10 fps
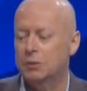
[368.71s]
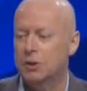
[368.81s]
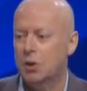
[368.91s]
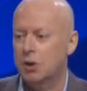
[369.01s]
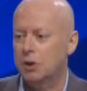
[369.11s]

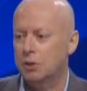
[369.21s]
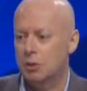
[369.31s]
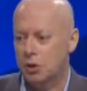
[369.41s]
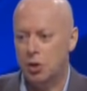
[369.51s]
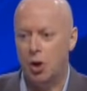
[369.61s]
The socket
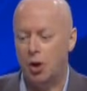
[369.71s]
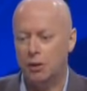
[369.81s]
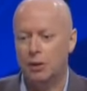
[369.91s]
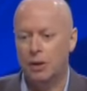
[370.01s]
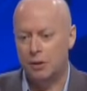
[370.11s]
had
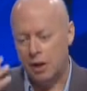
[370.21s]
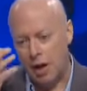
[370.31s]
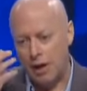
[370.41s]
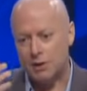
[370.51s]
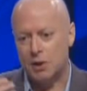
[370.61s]
gone, the
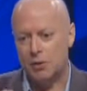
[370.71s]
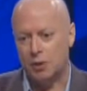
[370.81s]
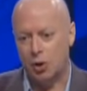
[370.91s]
eye itself